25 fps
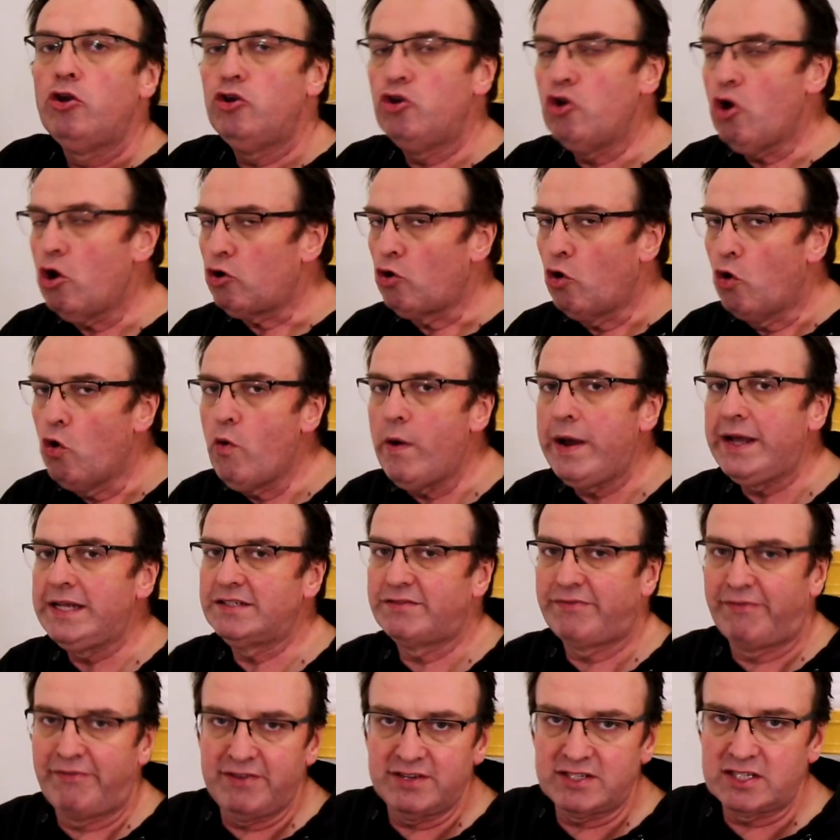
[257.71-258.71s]
Not
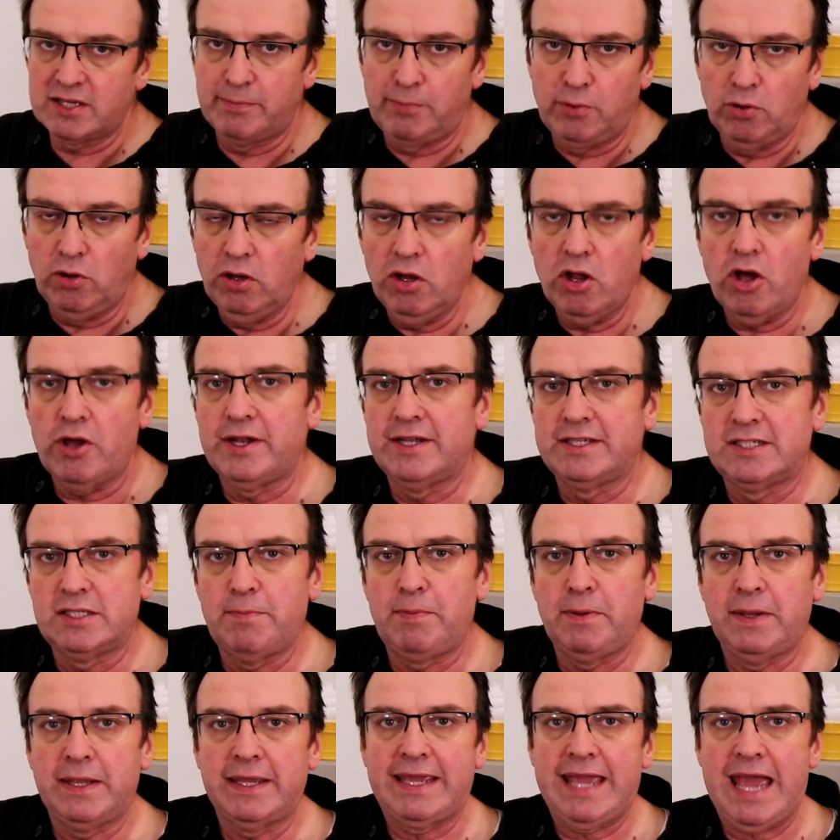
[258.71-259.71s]
always visible on a
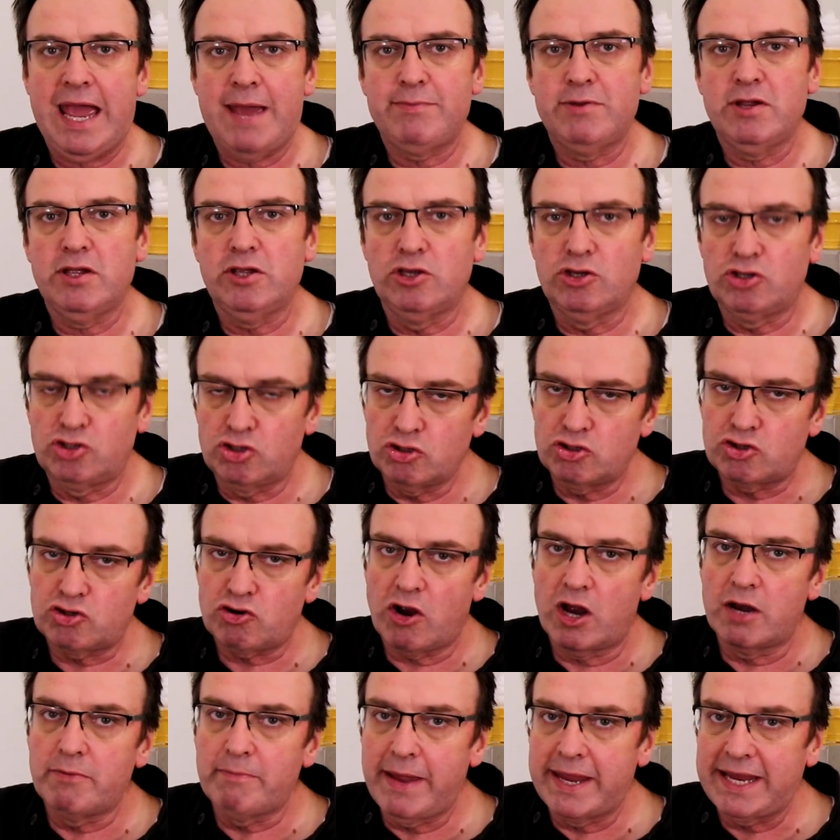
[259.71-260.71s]
dipping cabinet. You should
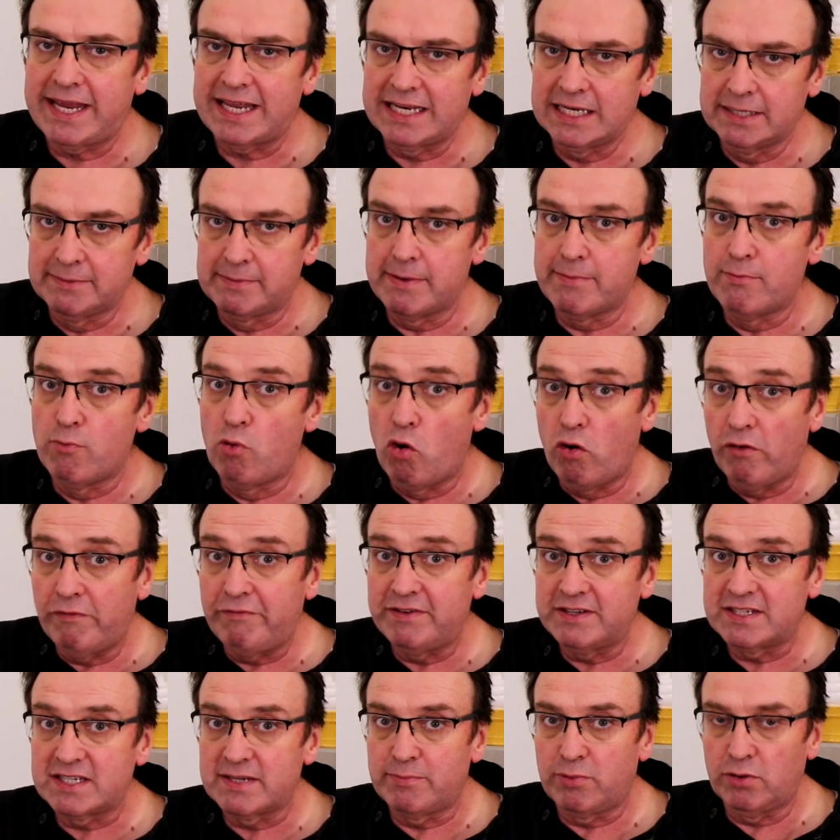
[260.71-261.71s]
try and make it a little bit more
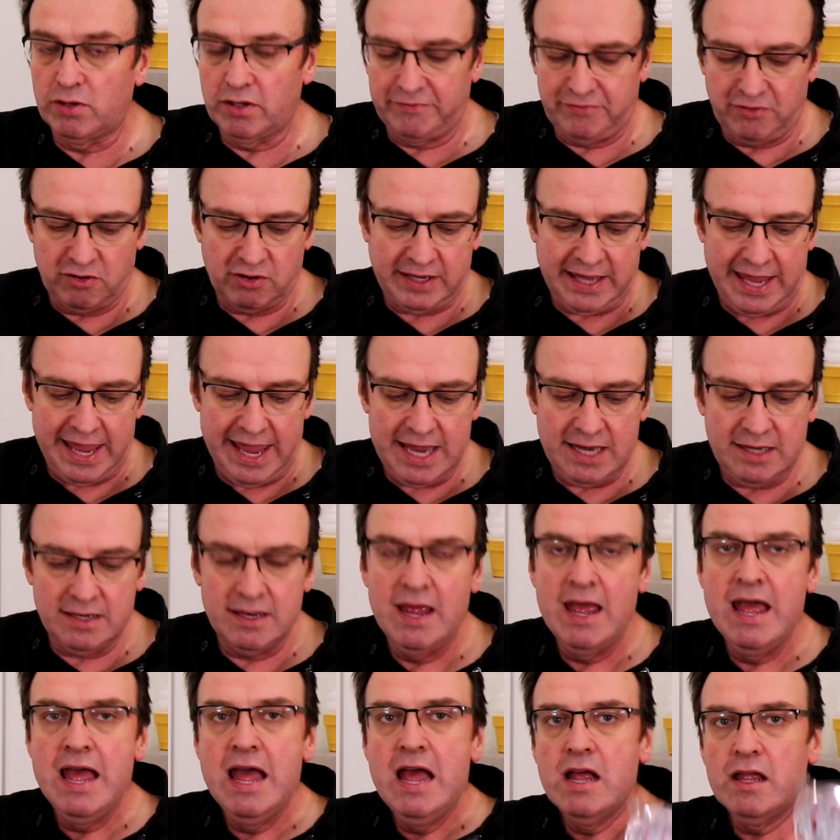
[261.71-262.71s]
visible if you can.
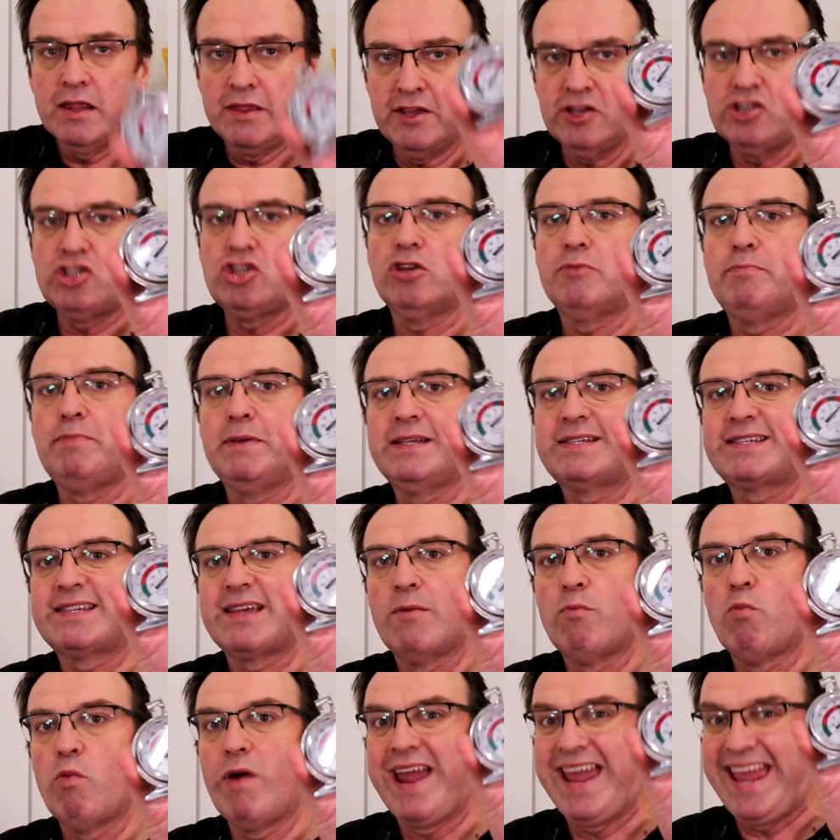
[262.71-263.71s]
This should be
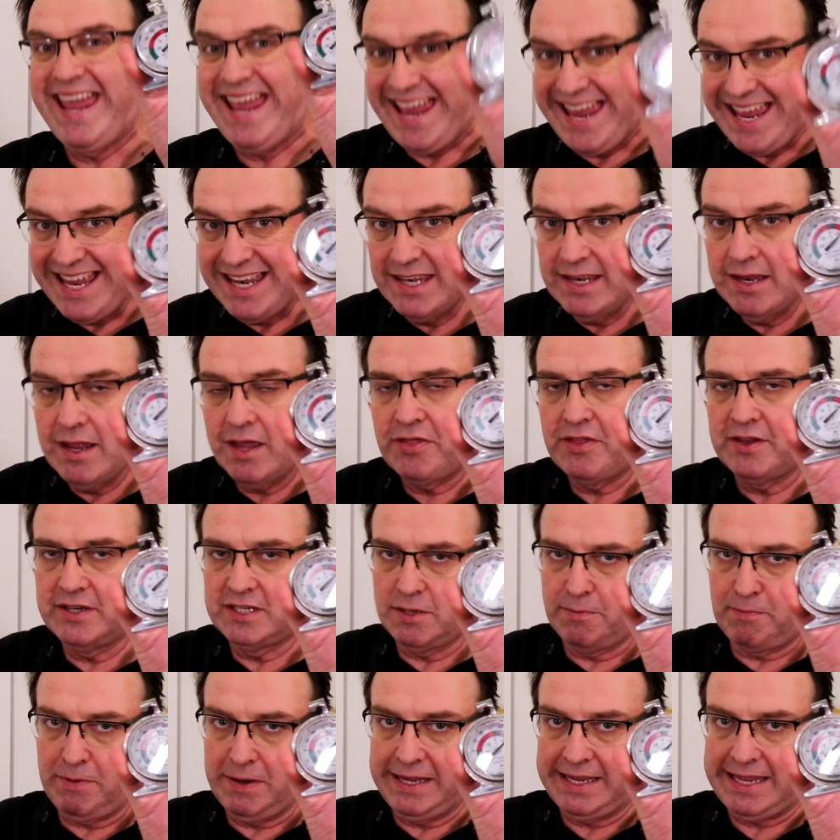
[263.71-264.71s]
somewhere in the
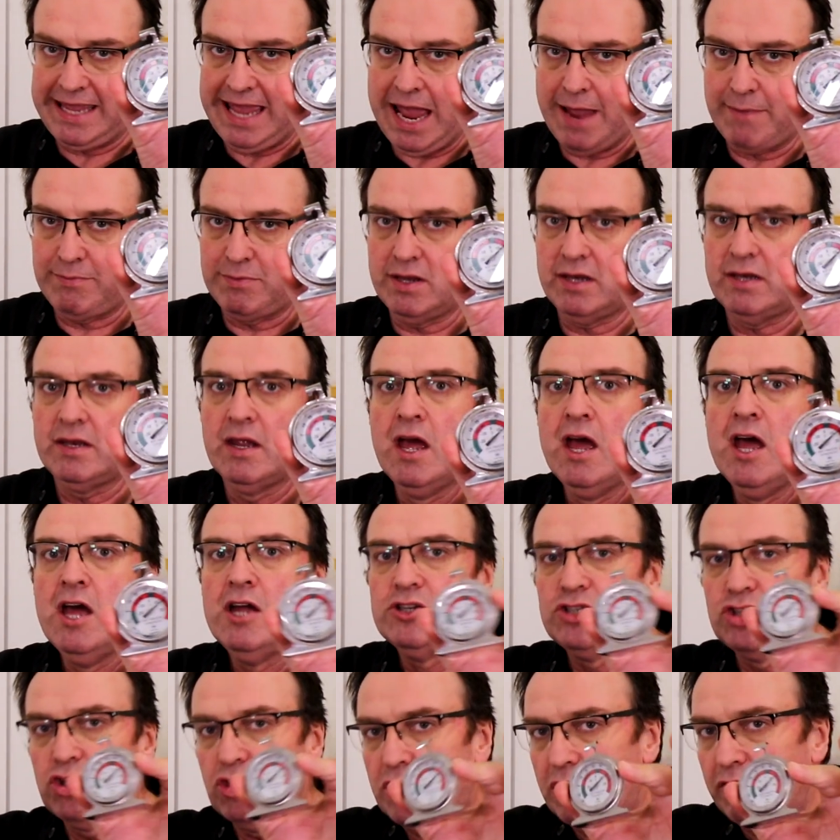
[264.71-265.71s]
dipping cabinet
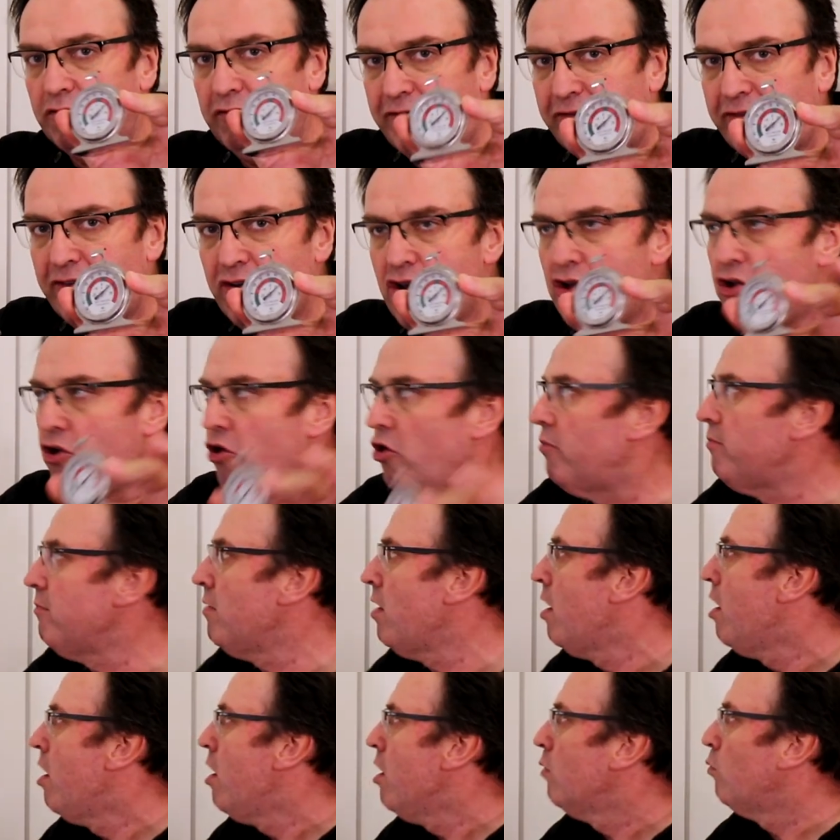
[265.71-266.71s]
to confirm
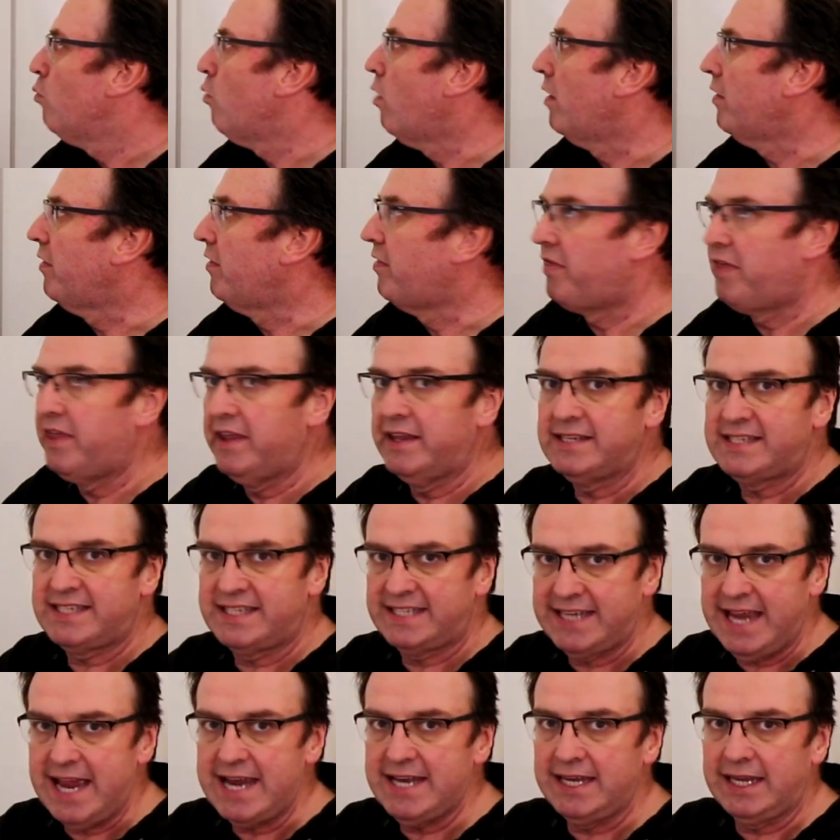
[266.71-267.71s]
what the
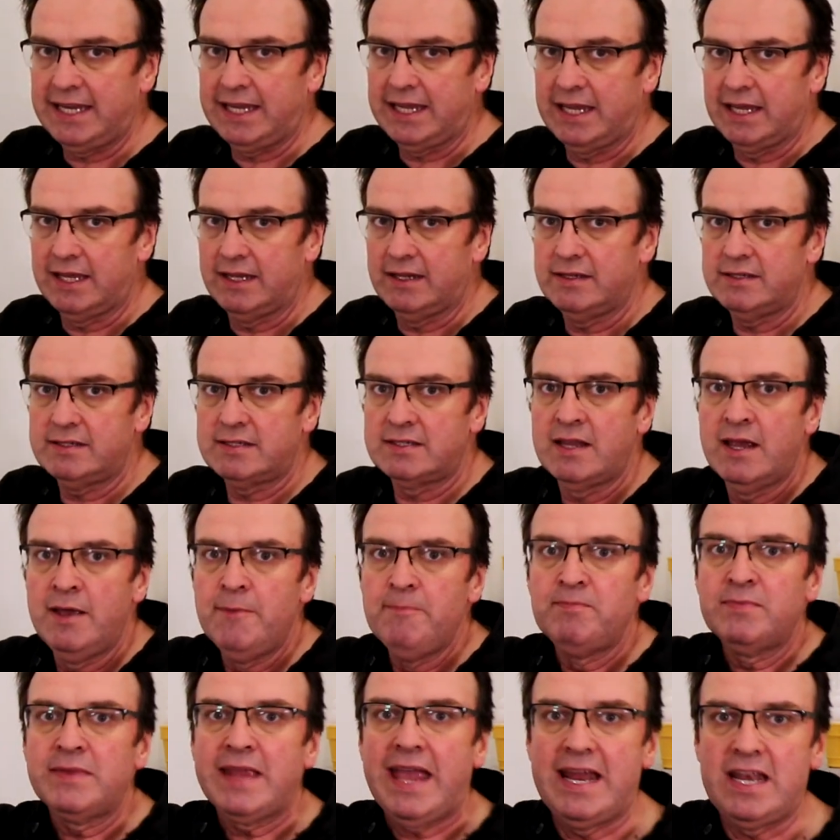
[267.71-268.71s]
setting is.
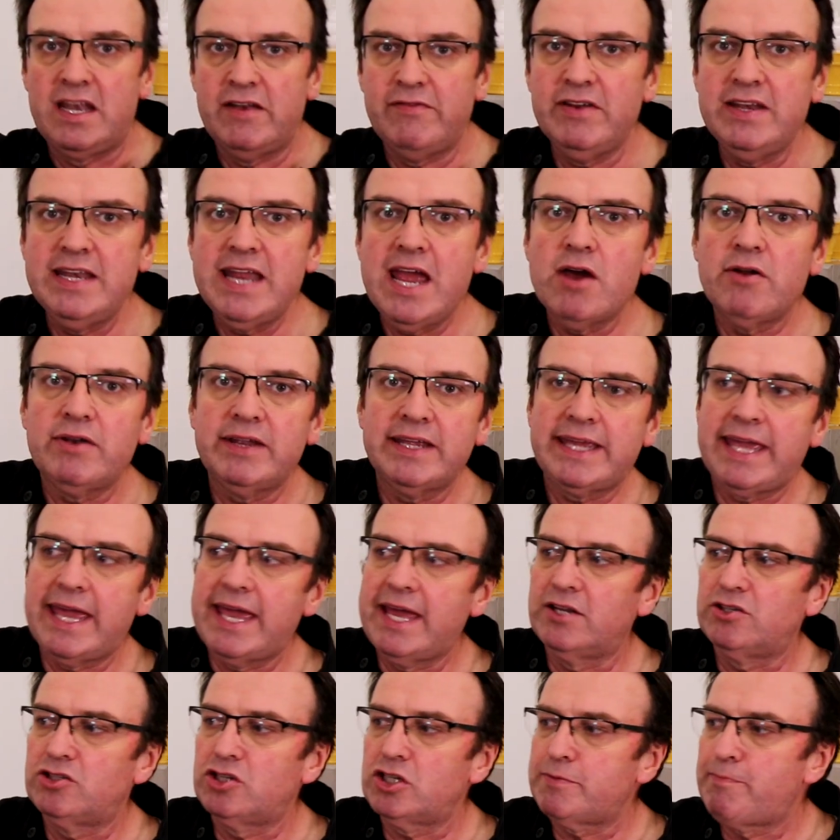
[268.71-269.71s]
And every now and
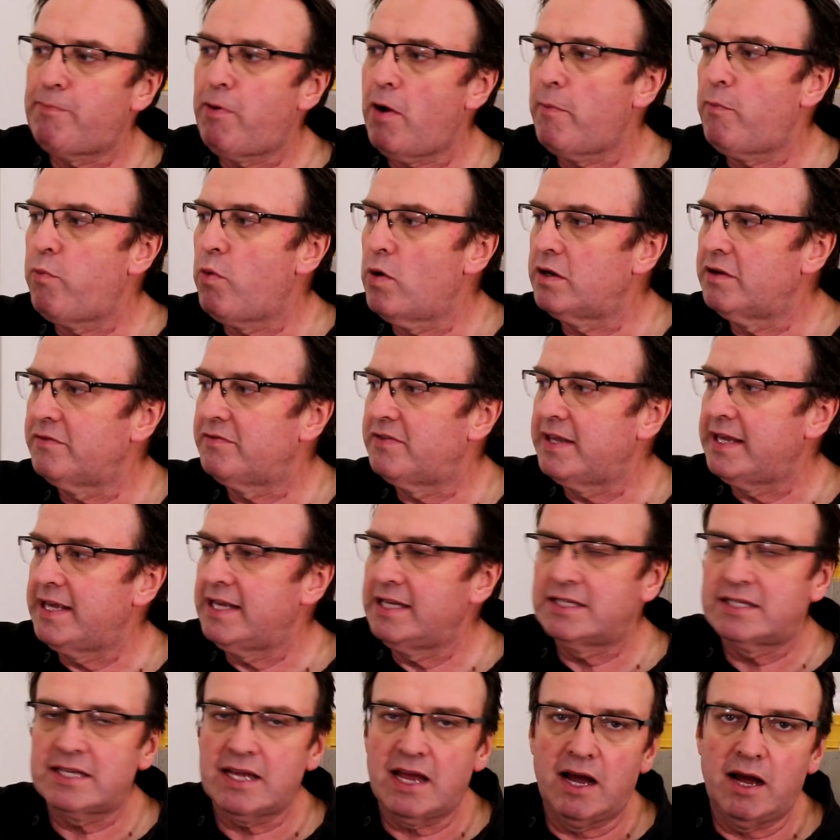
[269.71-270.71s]
again, just pop one of
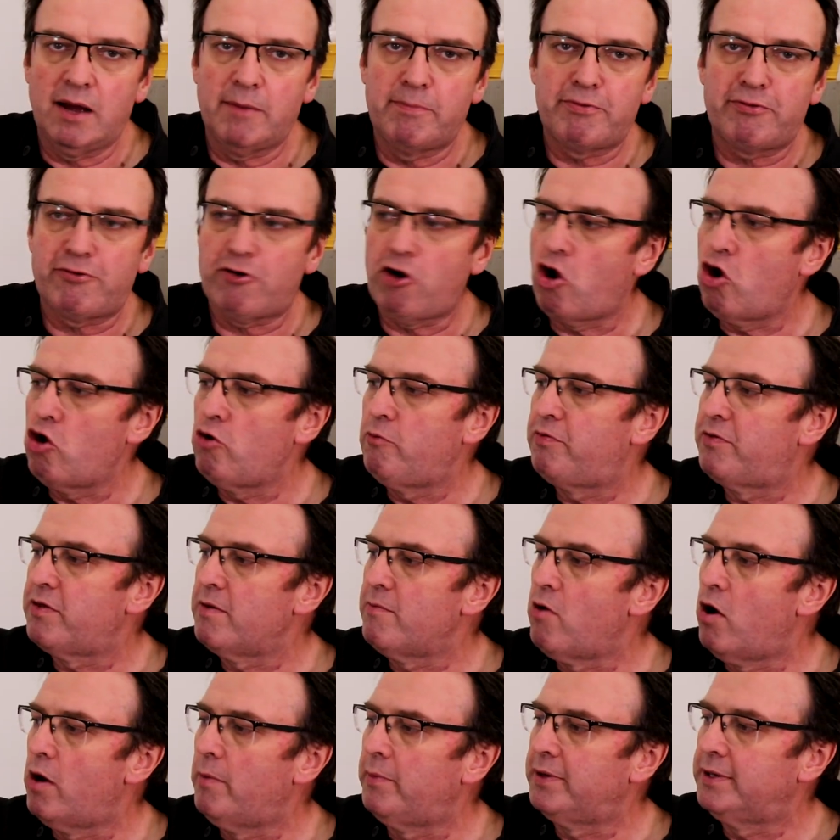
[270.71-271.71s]
these probe
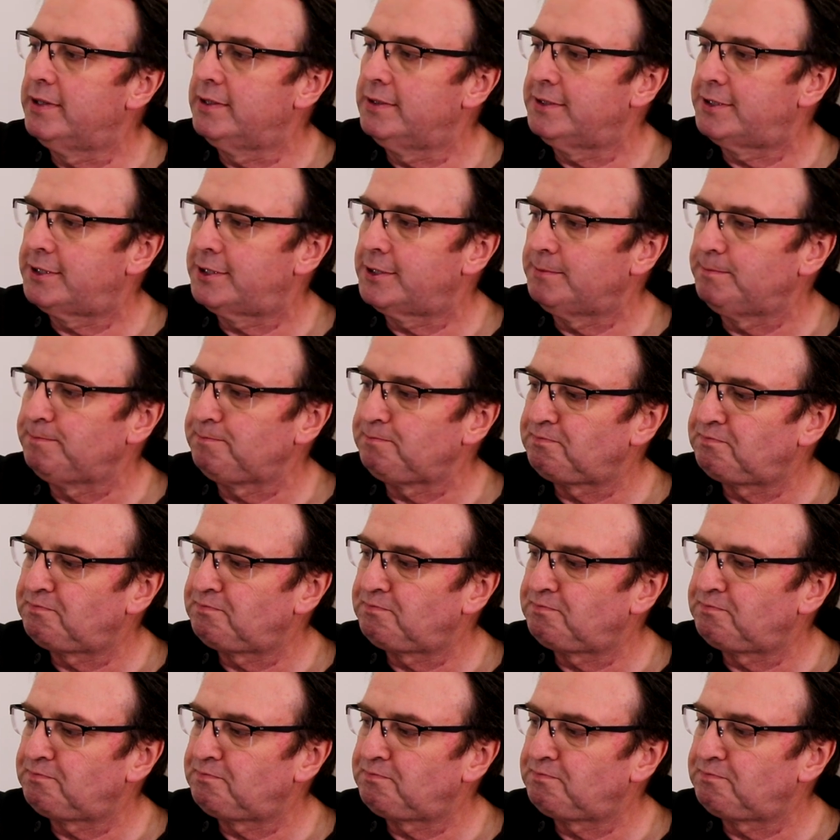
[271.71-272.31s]
thermometers